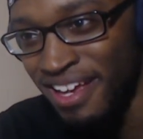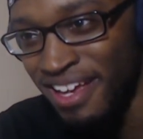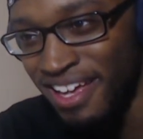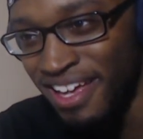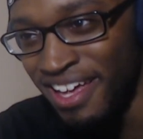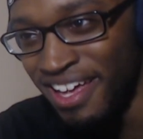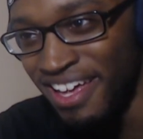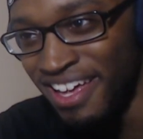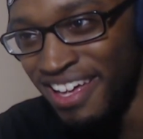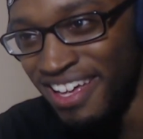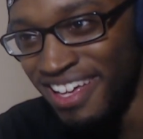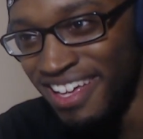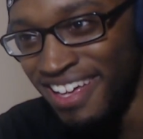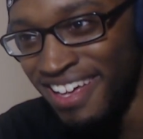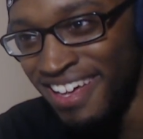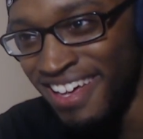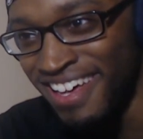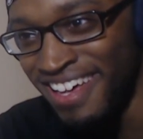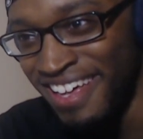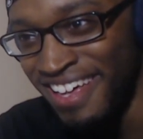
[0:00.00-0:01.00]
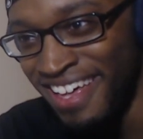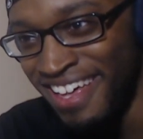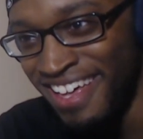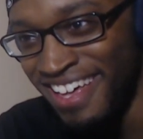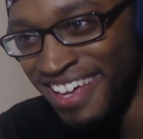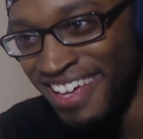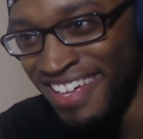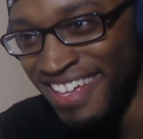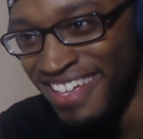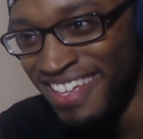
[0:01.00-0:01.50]

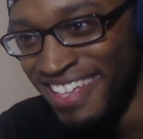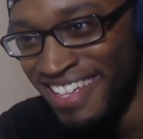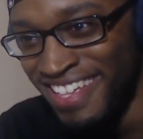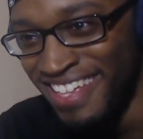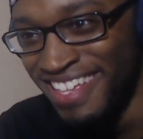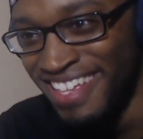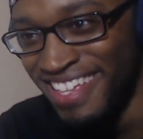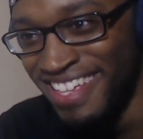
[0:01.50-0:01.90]
[no speech]